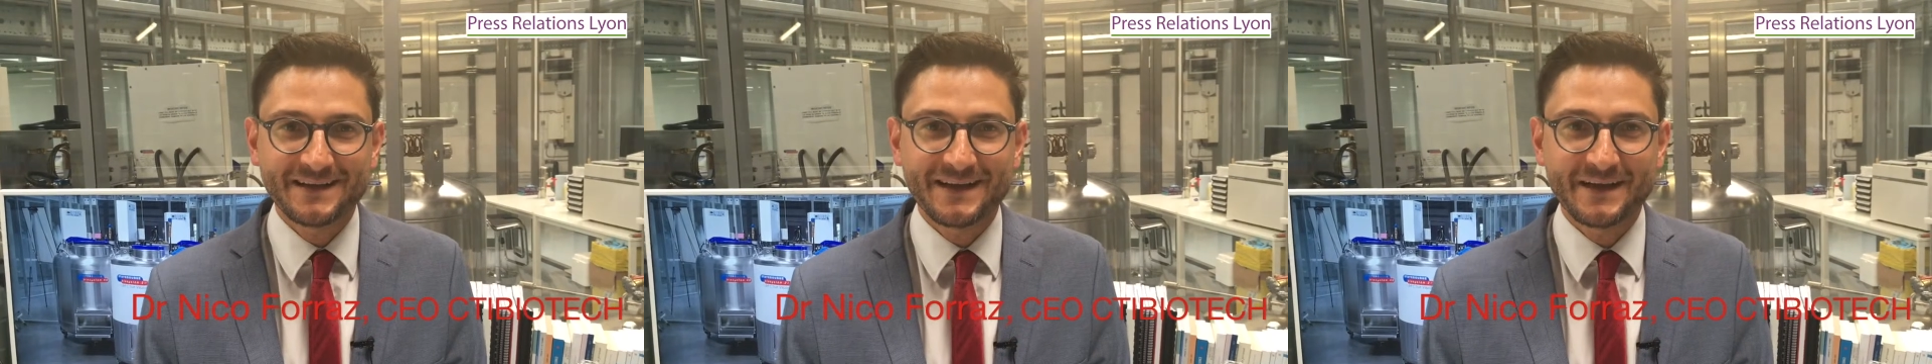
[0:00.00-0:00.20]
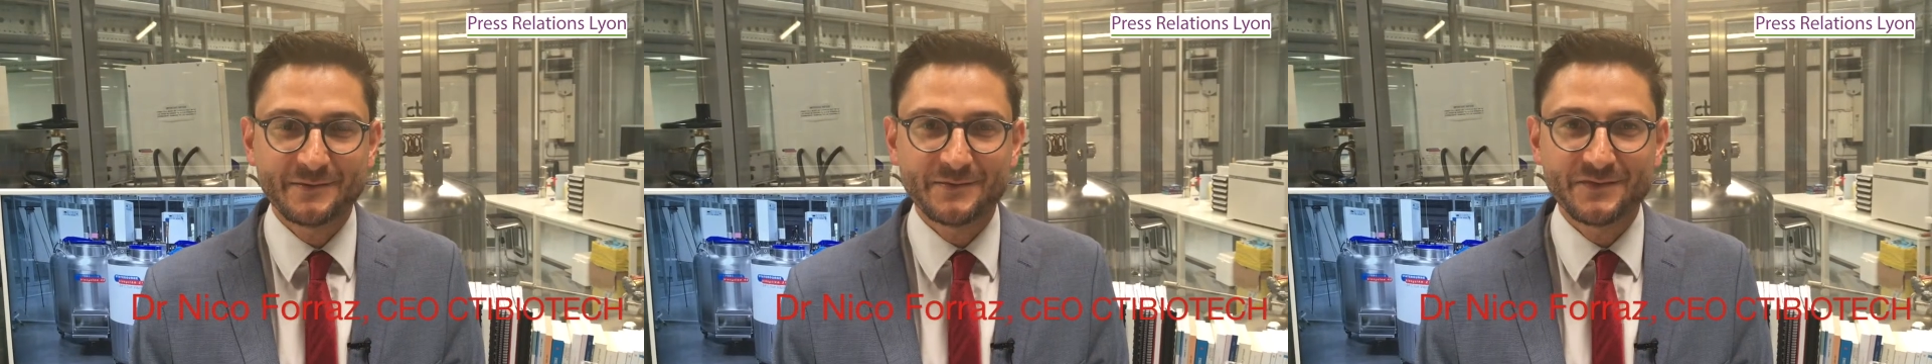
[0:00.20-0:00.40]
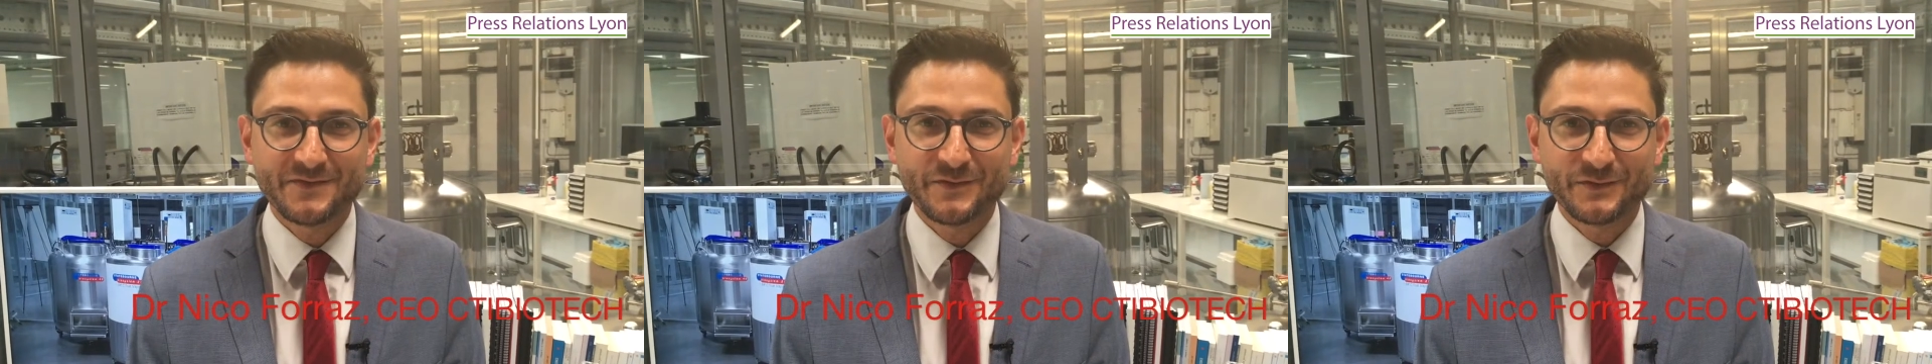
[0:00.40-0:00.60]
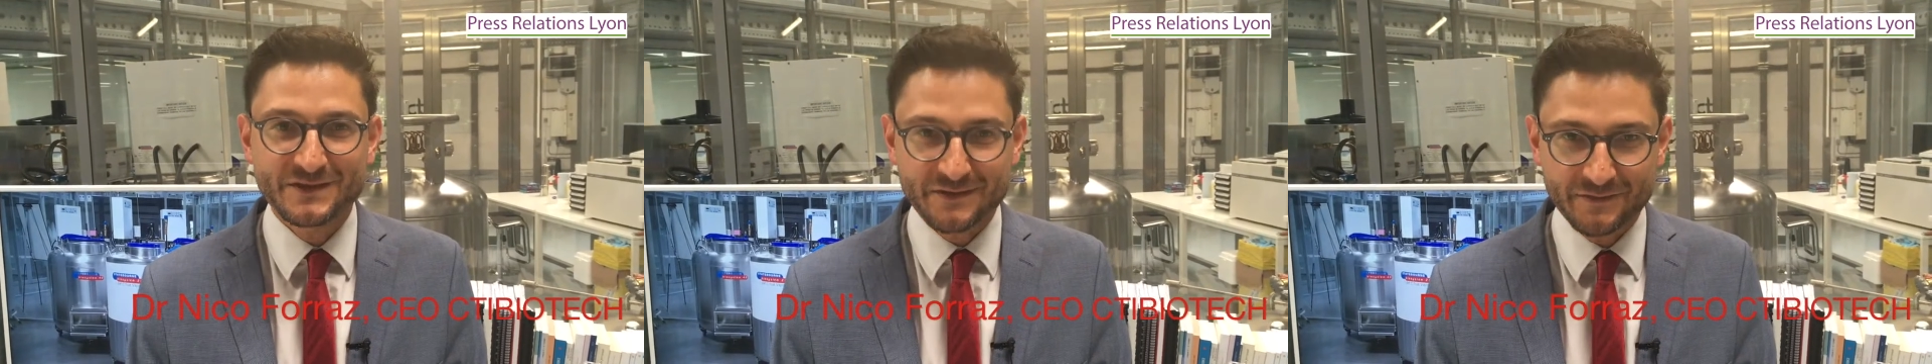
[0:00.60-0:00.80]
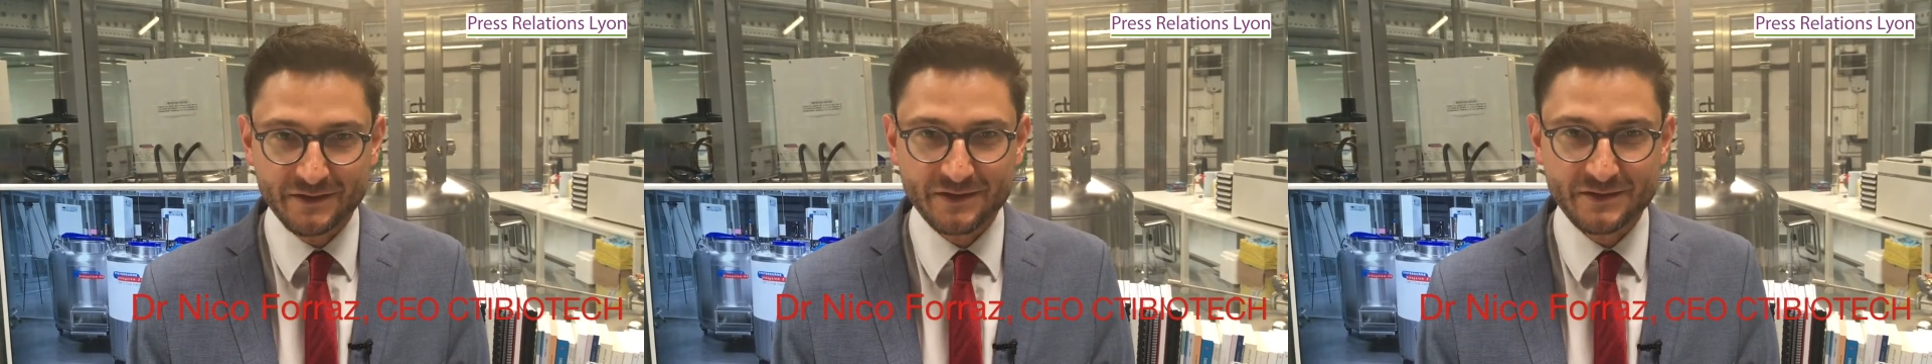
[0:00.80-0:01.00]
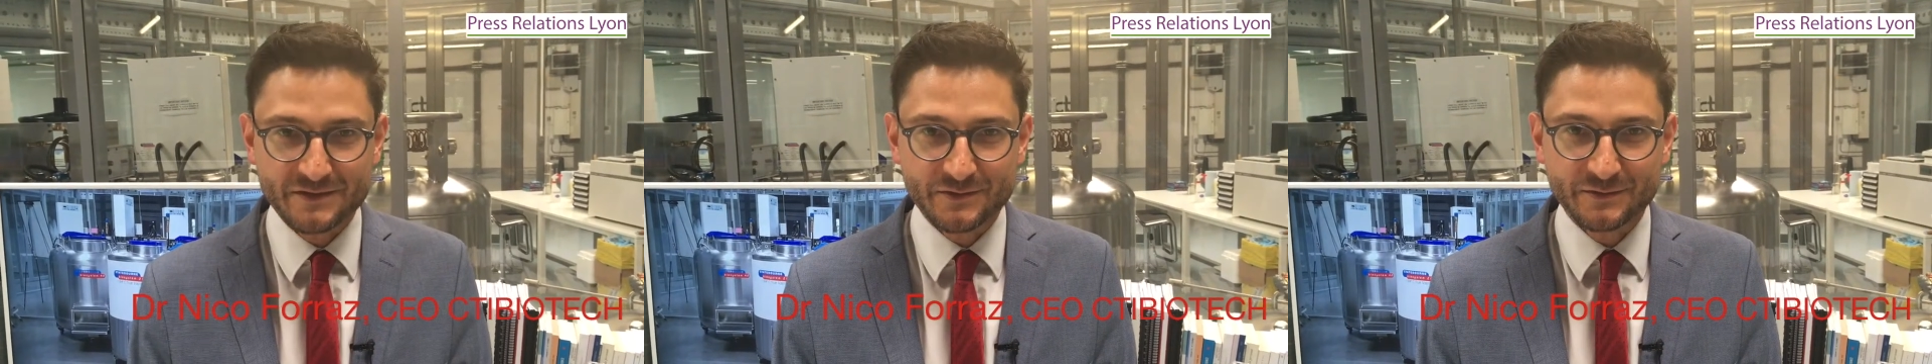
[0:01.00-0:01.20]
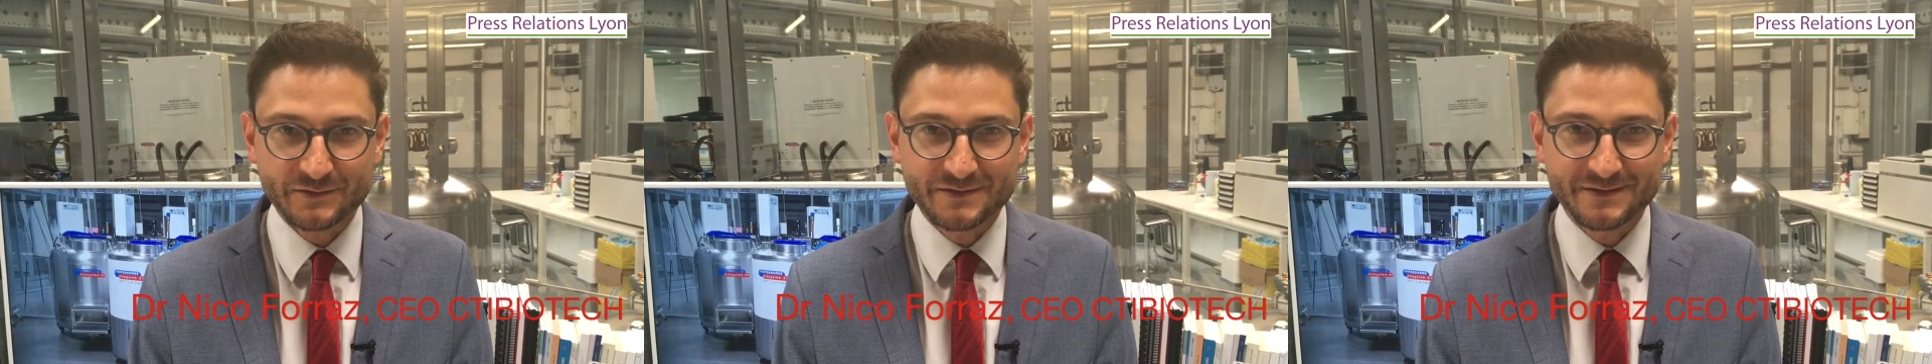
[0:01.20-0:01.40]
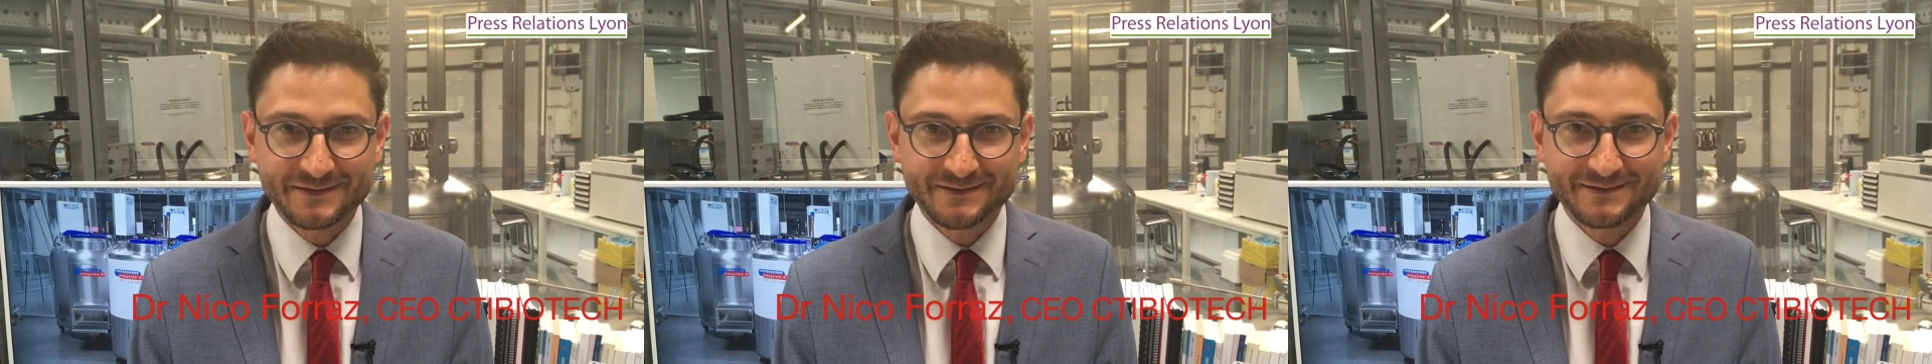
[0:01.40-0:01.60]
I'm 43 years
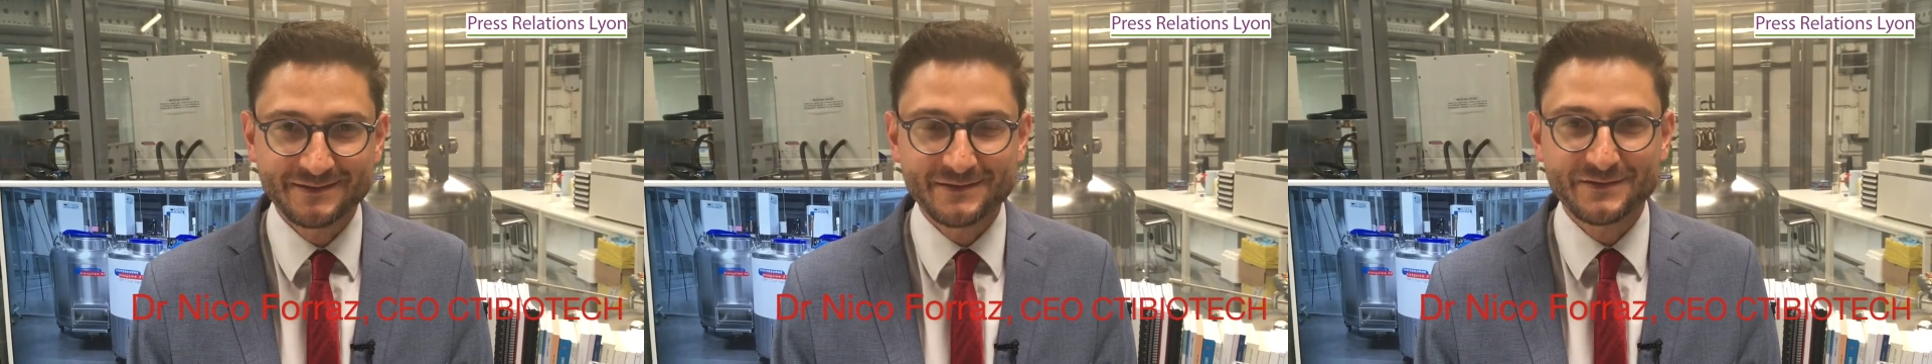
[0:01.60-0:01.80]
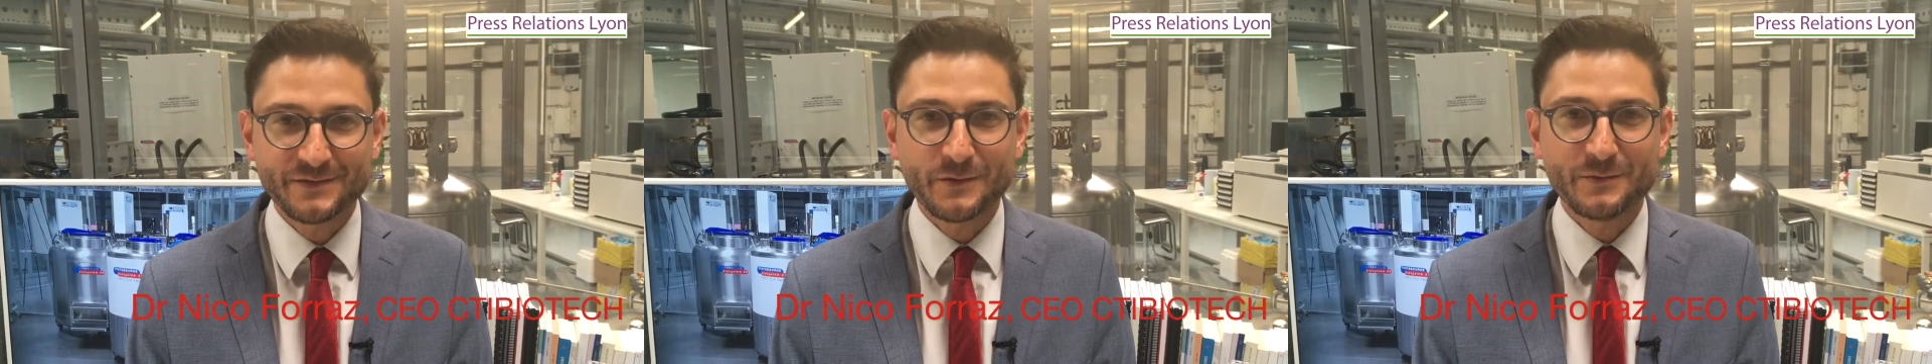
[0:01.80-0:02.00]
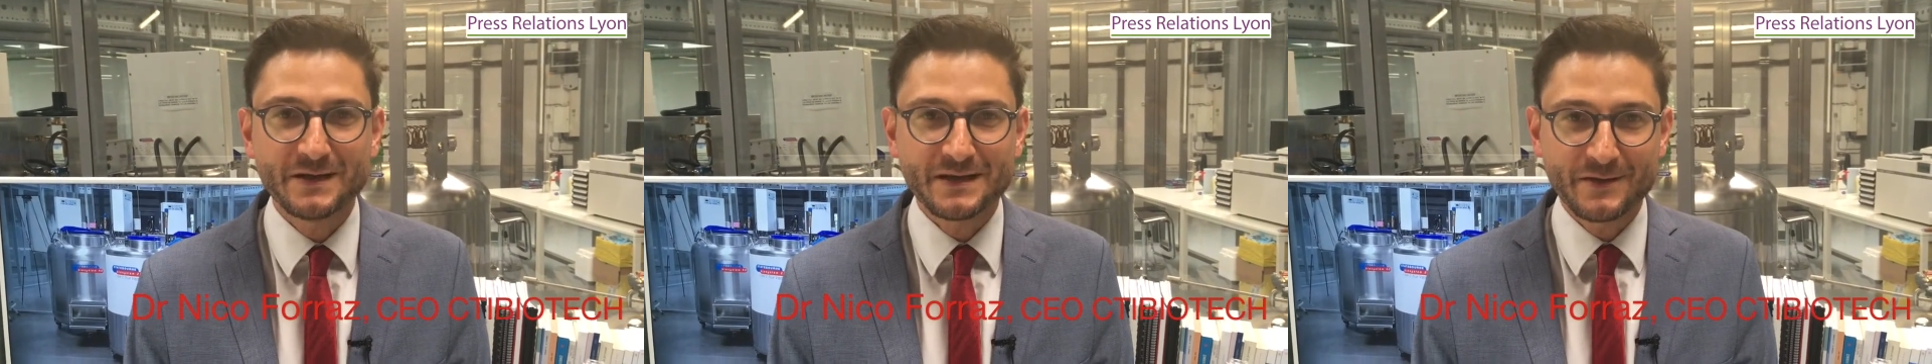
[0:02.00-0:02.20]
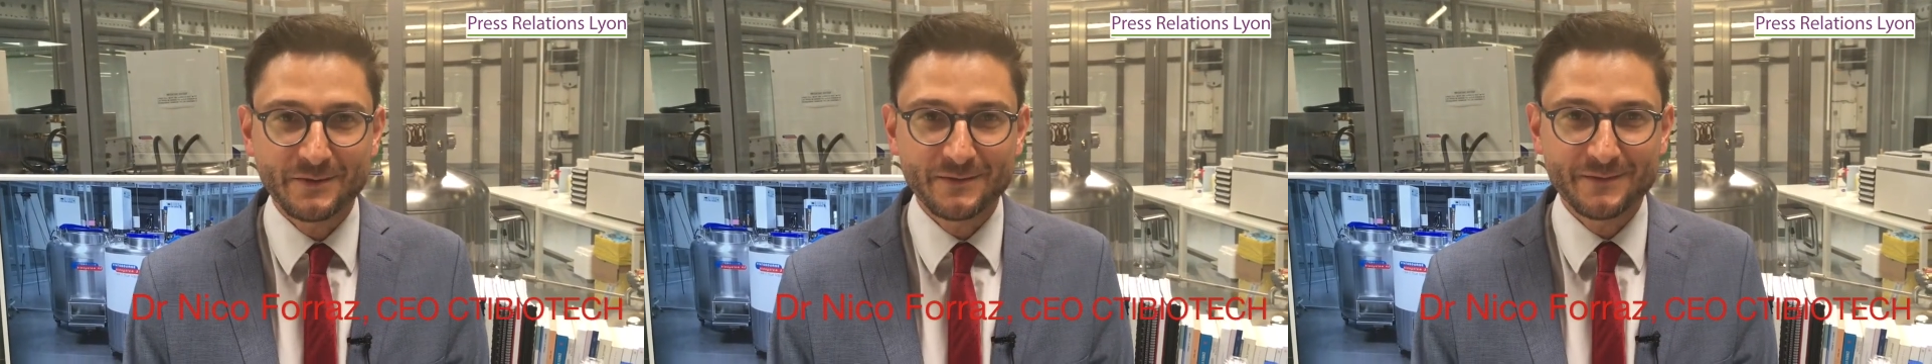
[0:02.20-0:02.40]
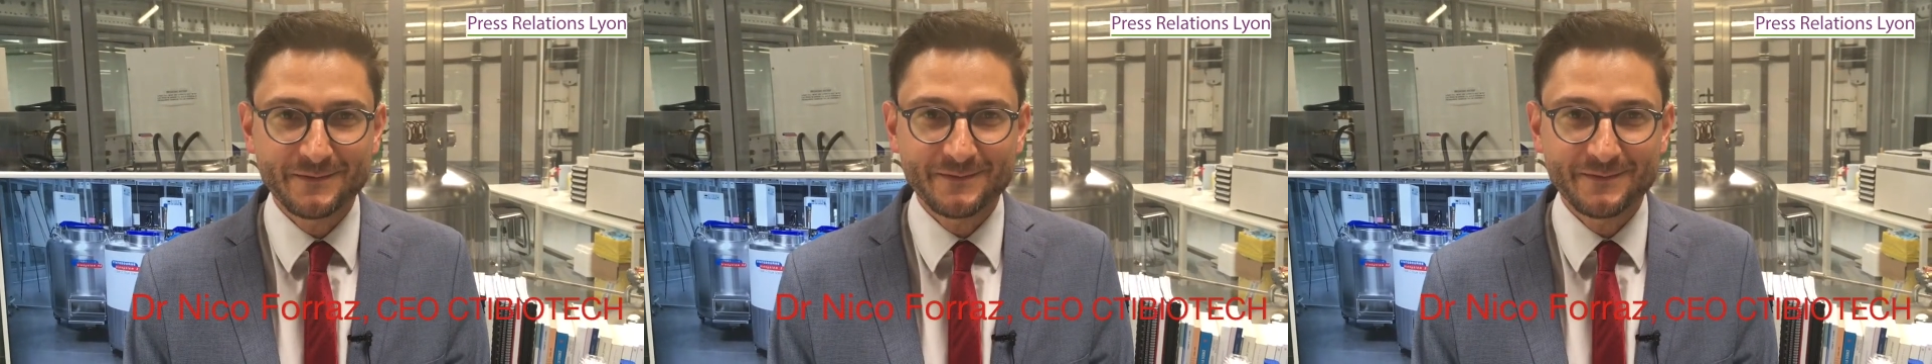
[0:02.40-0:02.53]
old, from Lyon,